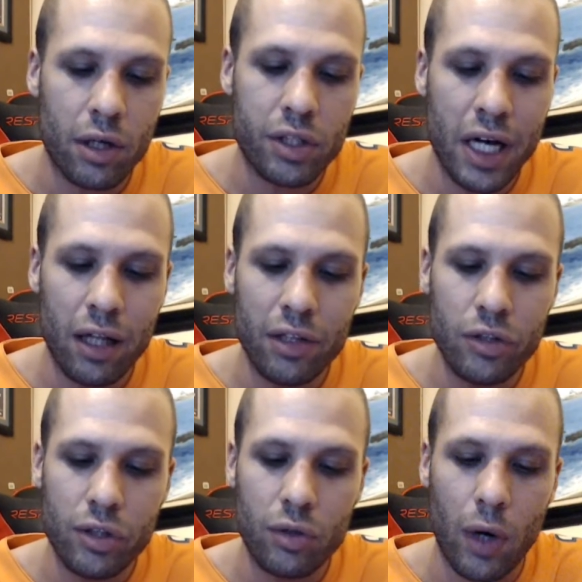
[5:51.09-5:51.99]
Our
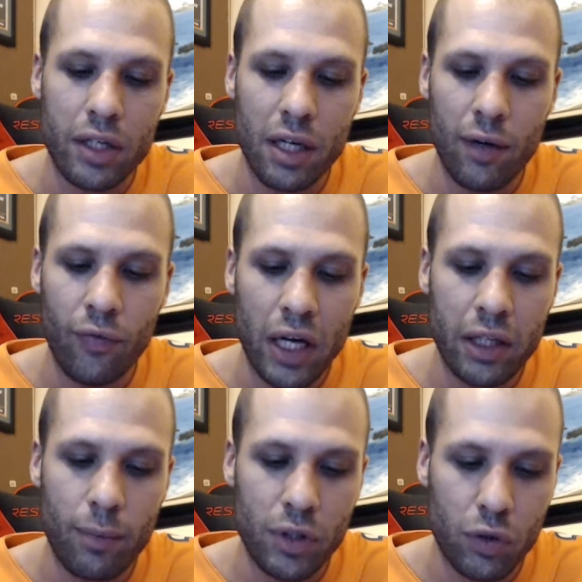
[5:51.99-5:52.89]
challenge is to identify
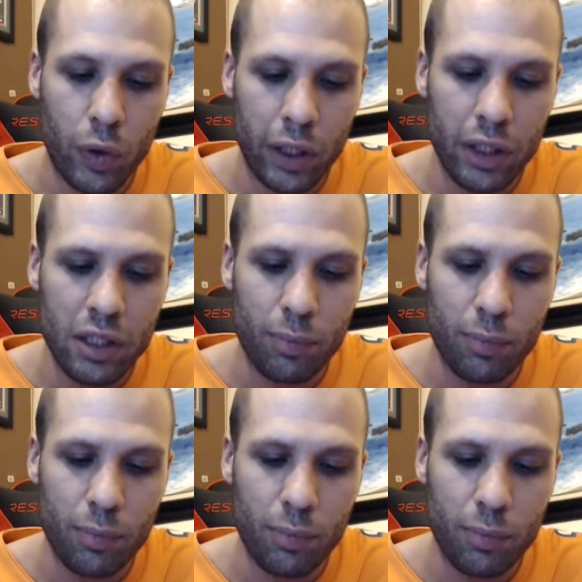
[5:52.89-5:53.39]
them as quickly